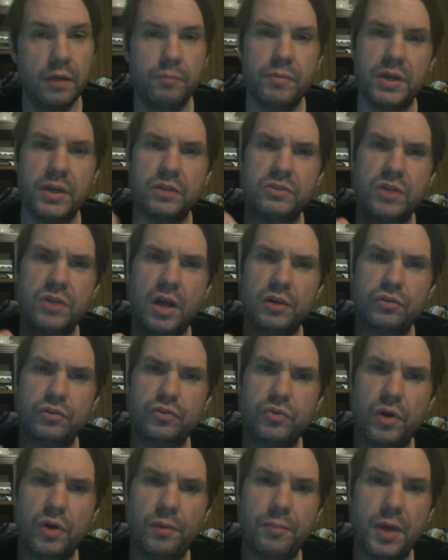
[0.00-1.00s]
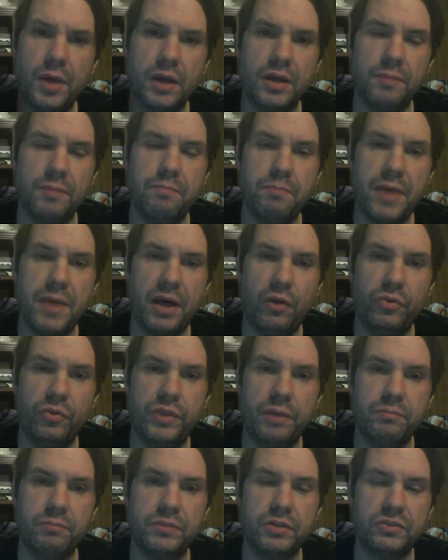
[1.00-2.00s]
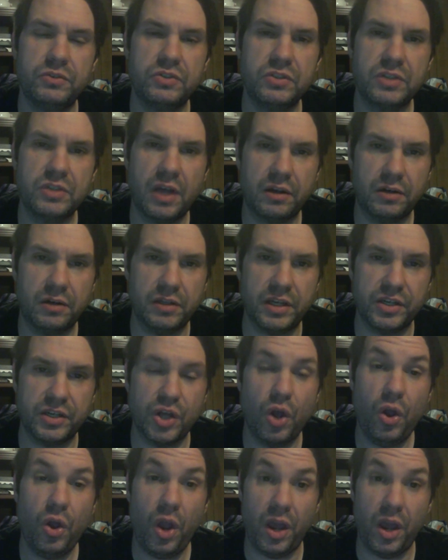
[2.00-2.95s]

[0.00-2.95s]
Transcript: Because Donald Trump compelled them to scuttle it.